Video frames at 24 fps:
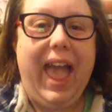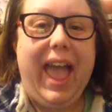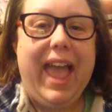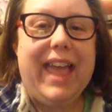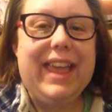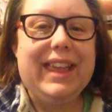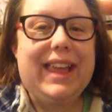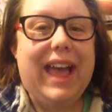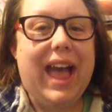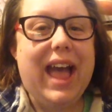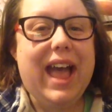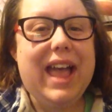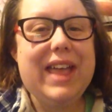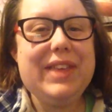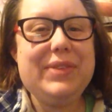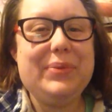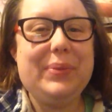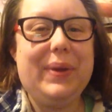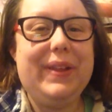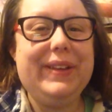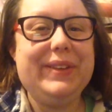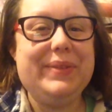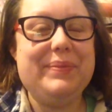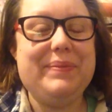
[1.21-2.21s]
Hey guys,
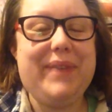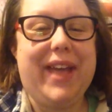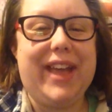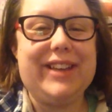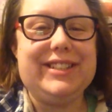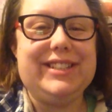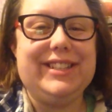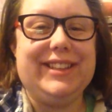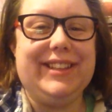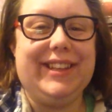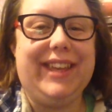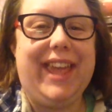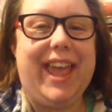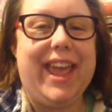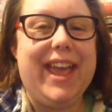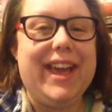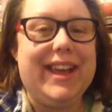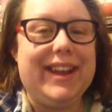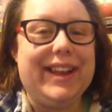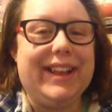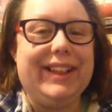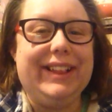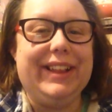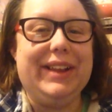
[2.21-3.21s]
welcome back to the
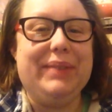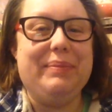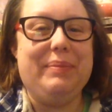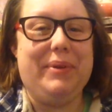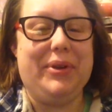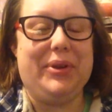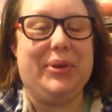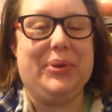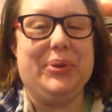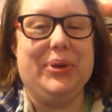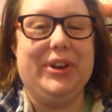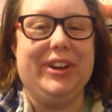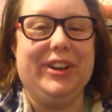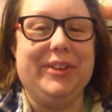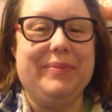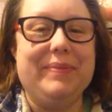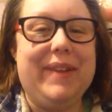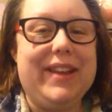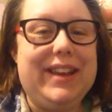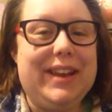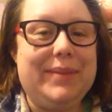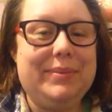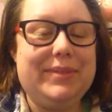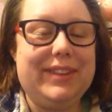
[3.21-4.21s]
Chaotic Little Book Corner.
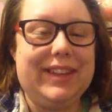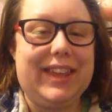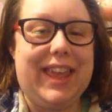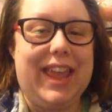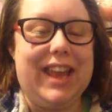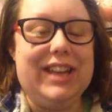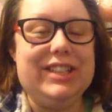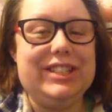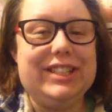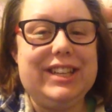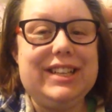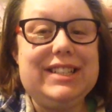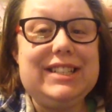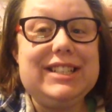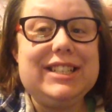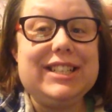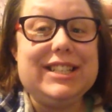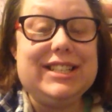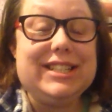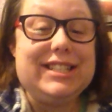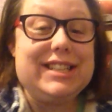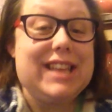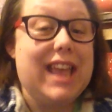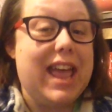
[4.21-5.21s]
My name's Acacia.
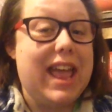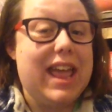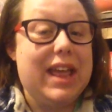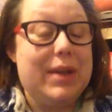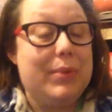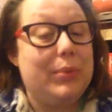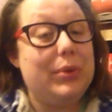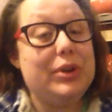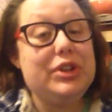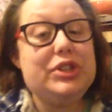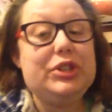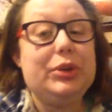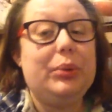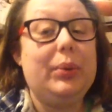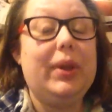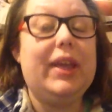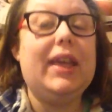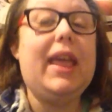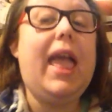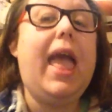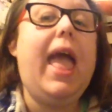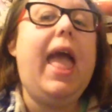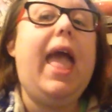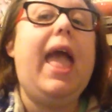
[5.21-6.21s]
Today we're
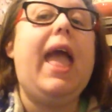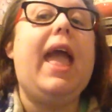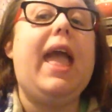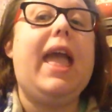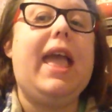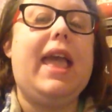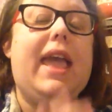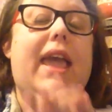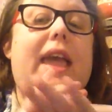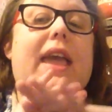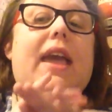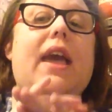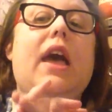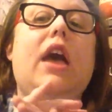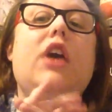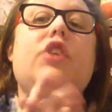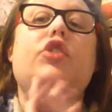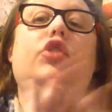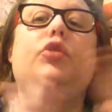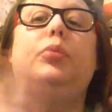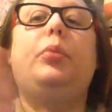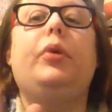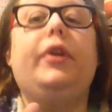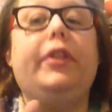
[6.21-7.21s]
doing a
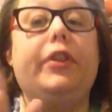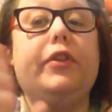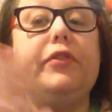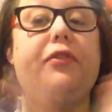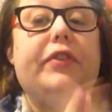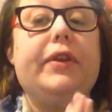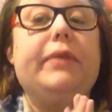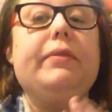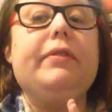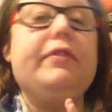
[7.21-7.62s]
spoiler-free